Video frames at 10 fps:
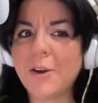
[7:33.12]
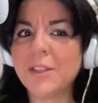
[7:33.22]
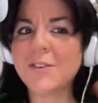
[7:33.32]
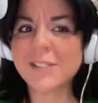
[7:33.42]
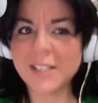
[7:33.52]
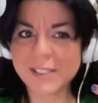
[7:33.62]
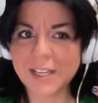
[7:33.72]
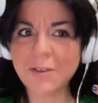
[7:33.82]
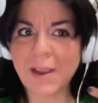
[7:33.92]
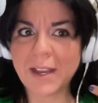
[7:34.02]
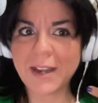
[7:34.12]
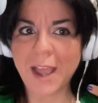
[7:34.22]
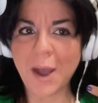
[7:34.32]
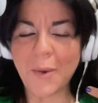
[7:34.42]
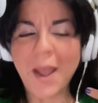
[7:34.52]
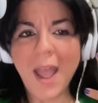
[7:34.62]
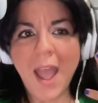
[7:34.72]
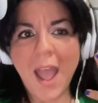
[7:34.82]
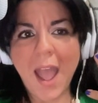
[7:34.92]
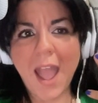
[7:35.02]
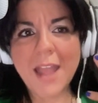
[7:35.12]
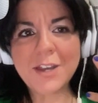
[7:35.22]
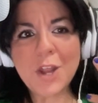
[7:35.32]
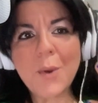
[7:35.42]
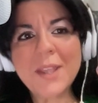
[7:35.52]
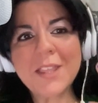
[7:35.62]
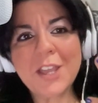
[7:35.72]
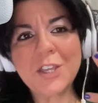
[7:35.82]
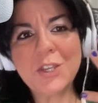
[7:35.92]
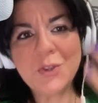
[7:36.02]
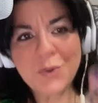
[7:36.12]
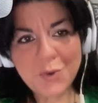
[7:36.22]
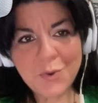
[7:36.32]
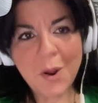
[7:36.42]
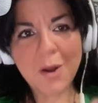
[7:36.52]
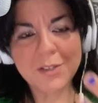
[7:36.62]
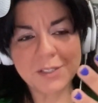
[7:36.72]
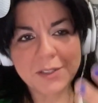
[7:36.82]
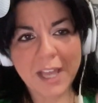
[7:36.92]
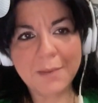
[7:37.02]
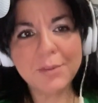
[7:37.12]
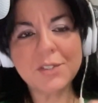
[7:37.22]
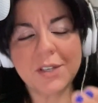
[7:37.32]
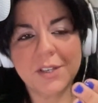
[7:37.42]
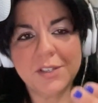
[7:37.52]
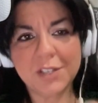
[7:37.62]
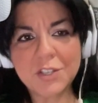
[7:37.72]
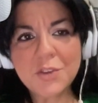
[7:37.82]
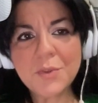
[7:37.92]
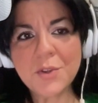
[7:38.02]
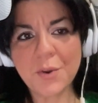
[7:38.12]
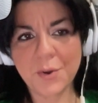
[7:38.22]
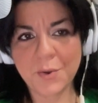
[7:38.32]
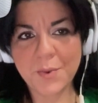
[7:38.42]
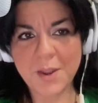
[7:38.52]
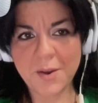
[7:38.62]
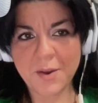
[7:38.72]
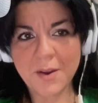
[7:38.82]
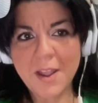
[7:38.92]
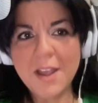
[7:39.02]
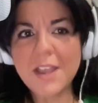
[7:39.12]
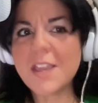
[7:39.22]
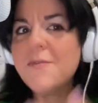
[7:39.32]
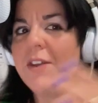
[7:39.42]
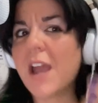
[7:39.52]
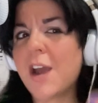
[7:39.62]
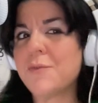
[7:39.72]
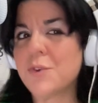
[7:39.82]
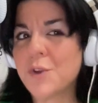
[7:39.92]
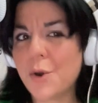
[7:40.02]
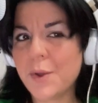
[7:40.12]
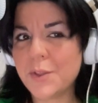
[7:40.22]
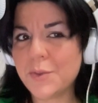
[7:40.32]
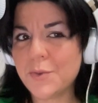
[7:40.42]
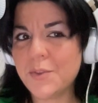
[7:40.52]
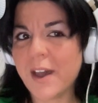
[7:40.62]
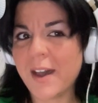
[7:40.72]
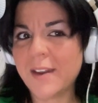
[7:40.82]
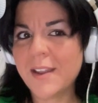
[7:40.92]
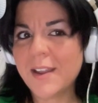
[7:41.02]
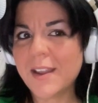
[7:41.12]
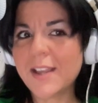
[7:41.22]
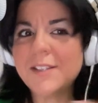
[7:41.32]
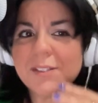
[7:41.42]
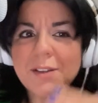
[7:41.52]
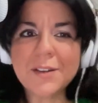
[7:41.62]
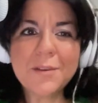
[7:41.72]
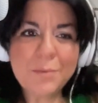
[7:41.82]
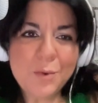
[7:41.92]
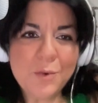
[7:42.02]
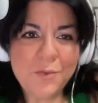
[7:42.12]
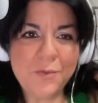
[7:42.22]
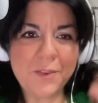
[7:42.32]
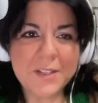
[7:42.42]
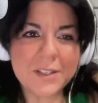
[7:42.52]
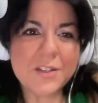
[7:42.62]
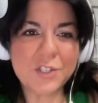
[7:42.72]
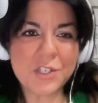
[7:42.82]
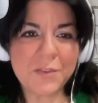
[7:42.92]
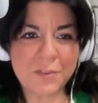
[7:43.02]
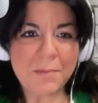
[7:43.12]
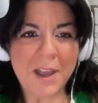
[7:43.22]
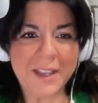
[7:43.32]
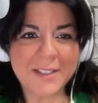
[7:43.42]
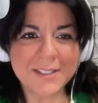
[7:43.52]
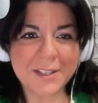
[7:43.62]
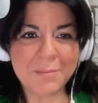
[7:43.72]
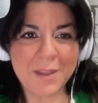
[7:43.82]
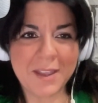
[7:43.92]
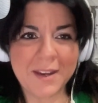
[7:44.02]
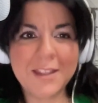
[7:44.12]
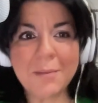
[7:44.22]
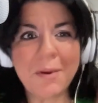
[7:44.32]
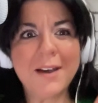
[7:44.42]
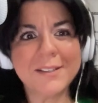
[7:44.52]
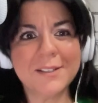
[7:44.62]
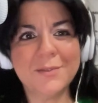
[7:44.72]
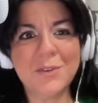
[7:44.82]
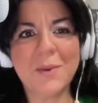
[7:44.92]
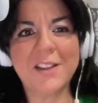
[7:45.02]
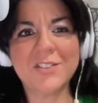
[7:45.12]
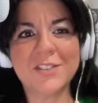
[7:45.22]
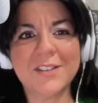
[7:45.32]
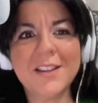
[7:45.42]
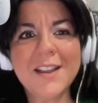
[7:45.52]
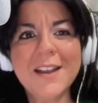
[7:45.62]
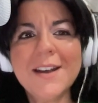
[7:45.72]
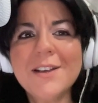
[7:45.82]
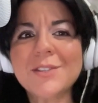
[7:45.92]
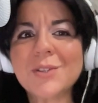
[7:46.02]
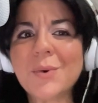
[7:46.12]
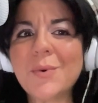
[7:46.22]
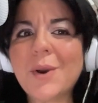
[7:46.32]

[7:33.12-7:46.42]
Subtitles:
out there is listening right now and knowing that you are still able to continue in your career even after going through that is going to it's going to shift minds a bit in the positive direction. So